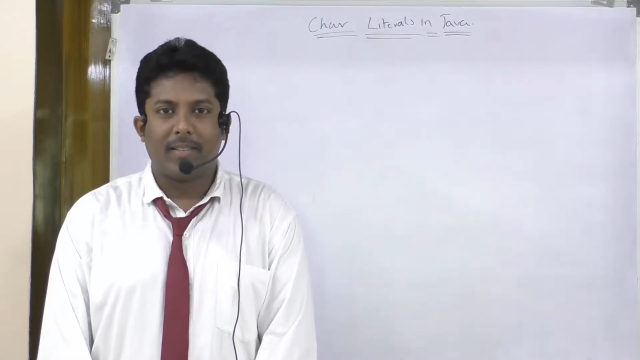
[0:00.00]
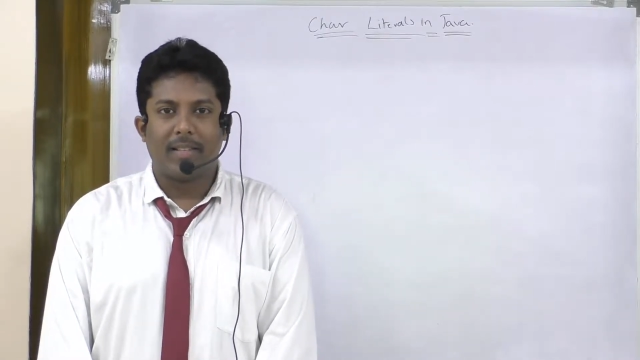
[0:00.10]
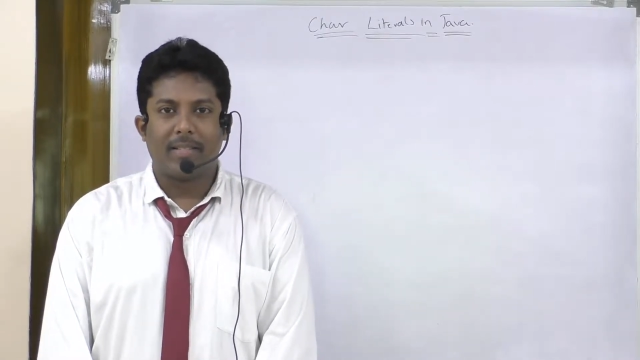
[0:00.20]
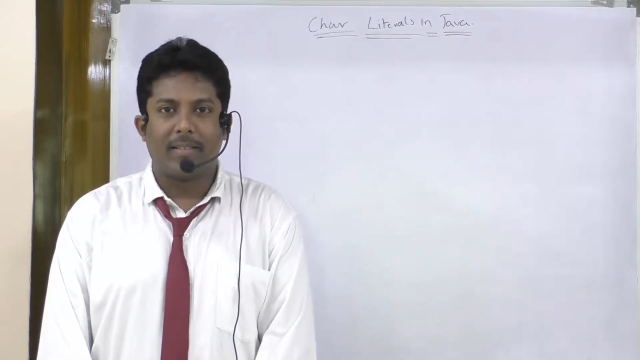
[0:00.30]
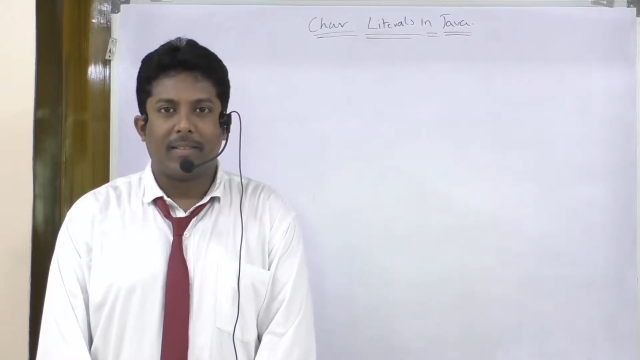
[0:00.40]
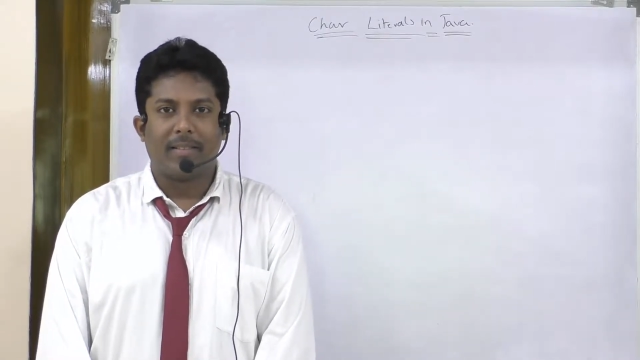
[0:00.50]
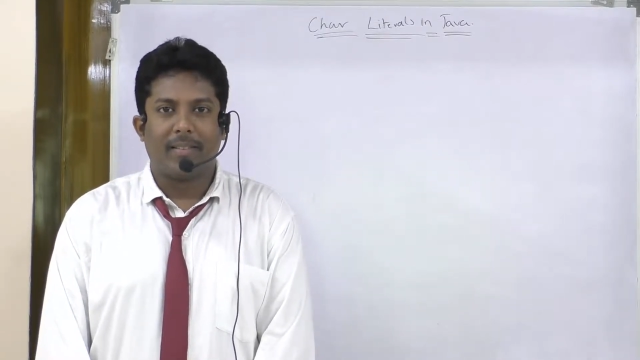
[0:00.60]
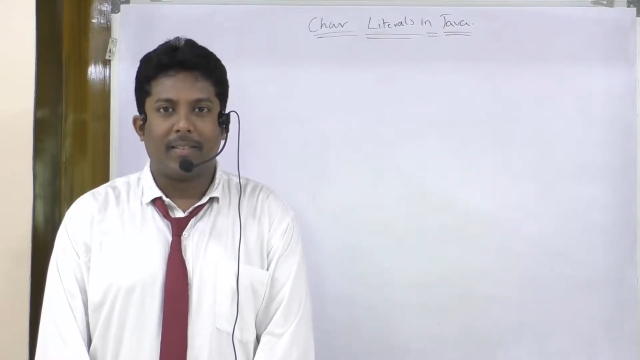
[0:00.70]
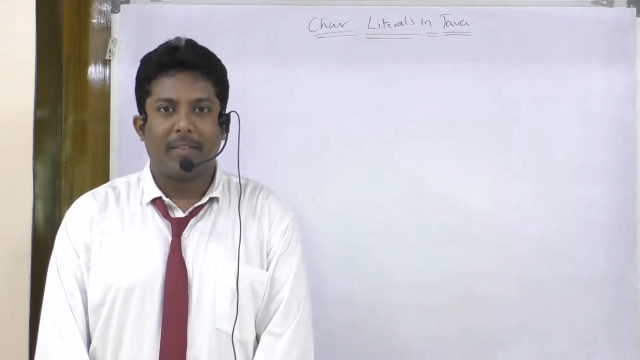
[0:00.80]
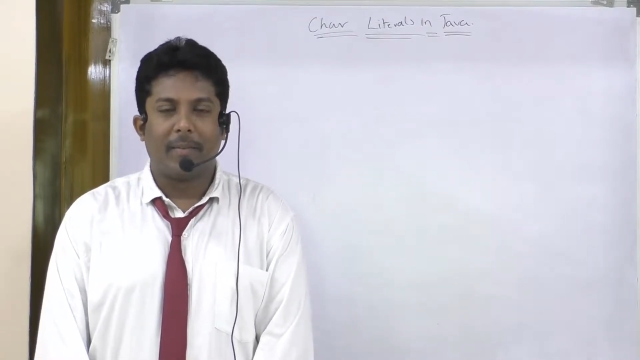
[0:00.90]
lesson,
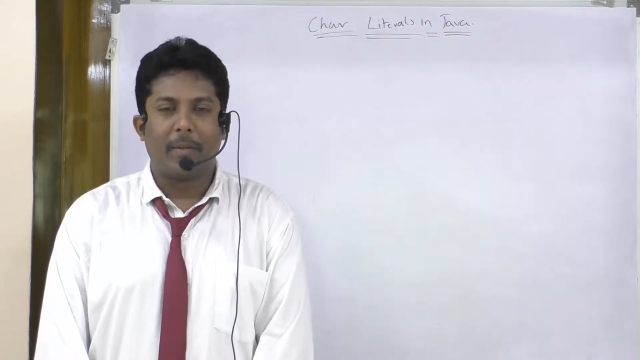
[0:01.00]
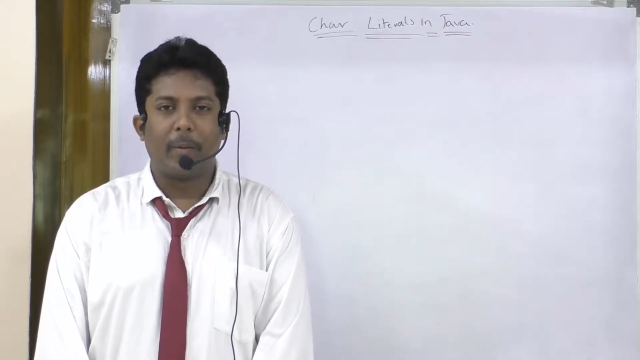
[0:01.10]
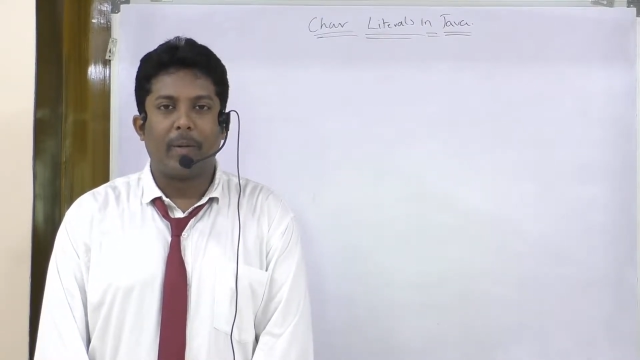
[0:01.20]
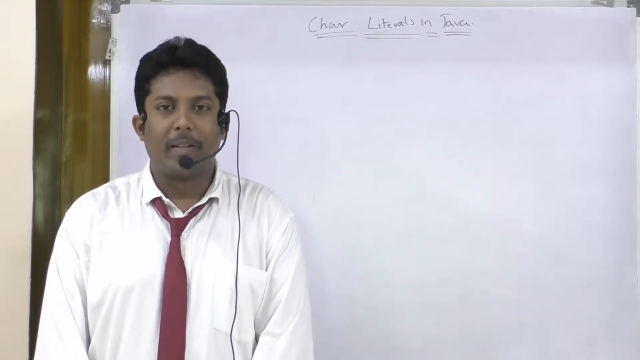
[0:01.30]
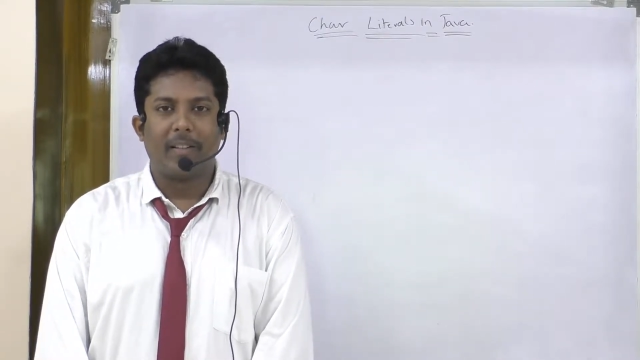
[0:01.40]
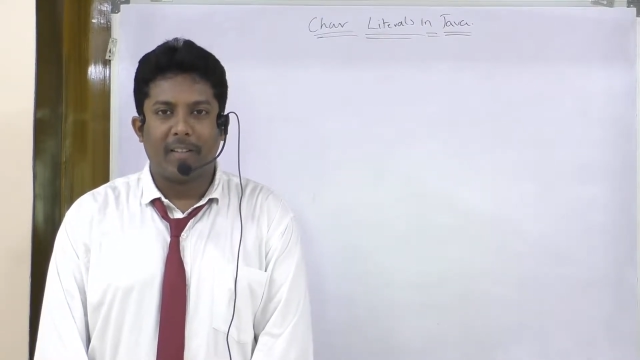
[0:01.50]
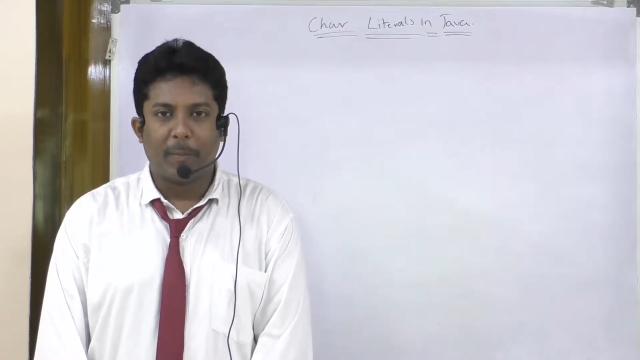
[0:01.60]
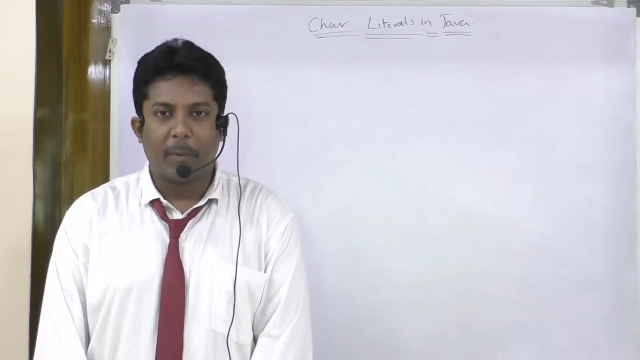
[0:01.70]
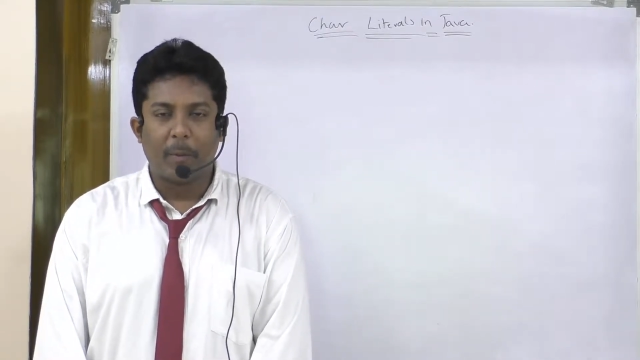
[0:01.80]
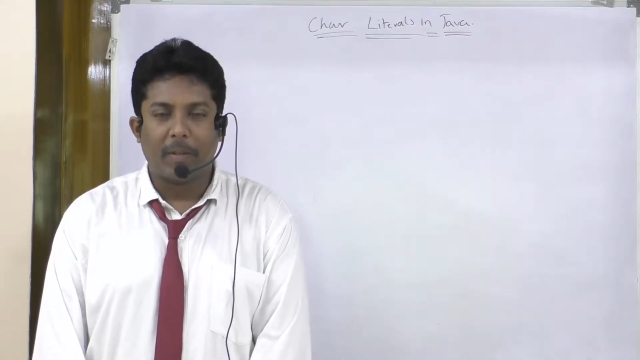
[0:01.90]
uh, we are going to learn
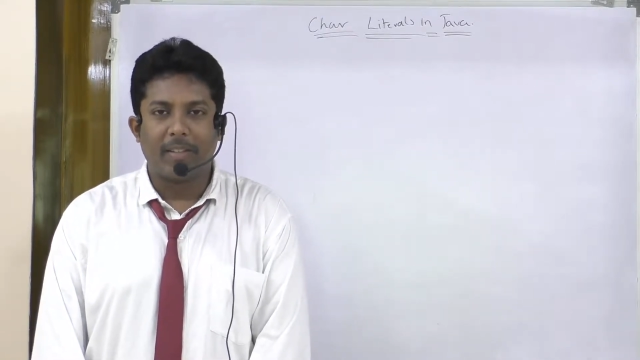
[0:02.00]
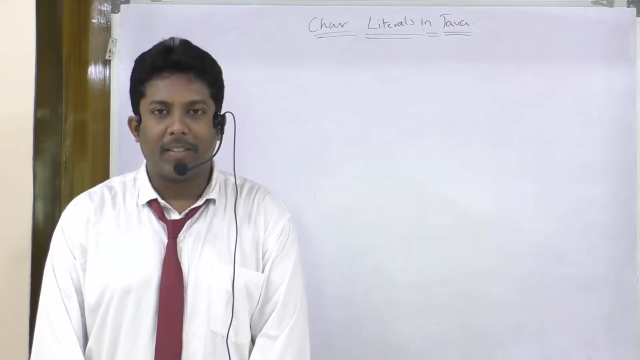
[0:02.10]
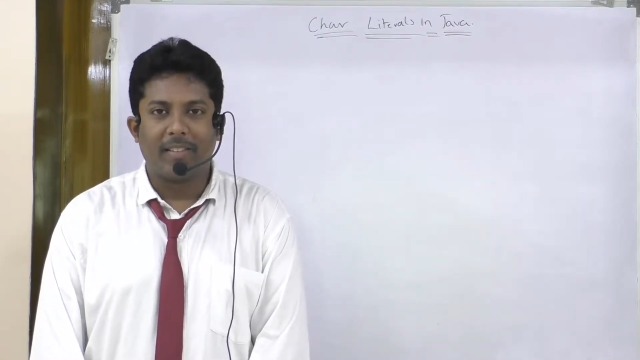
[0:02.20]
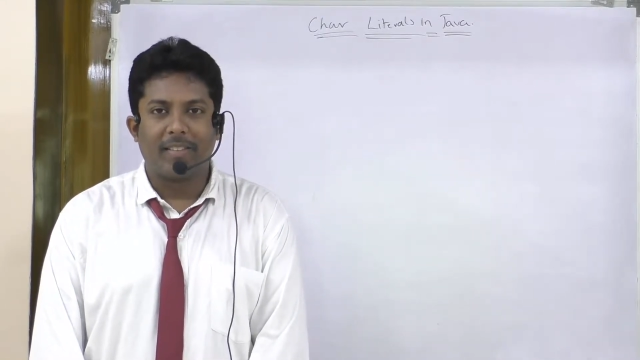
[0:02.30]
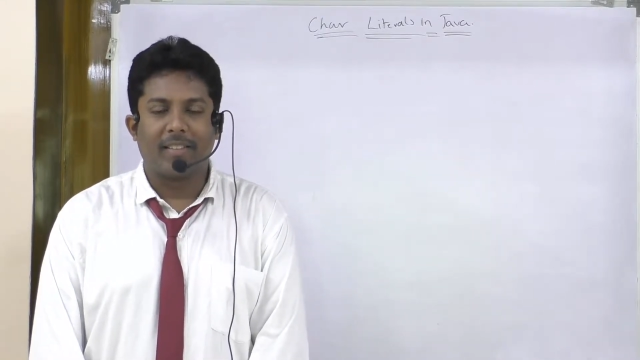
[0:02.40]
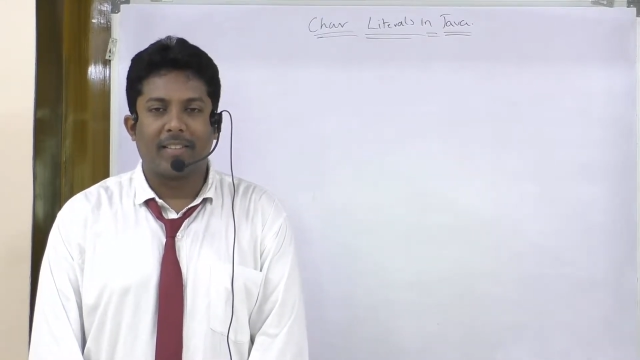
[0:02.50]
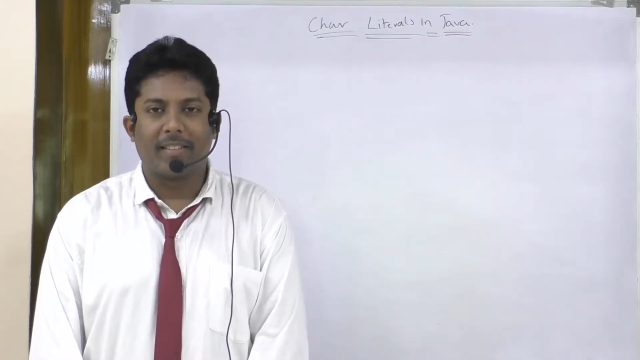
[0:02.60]
about uh, the,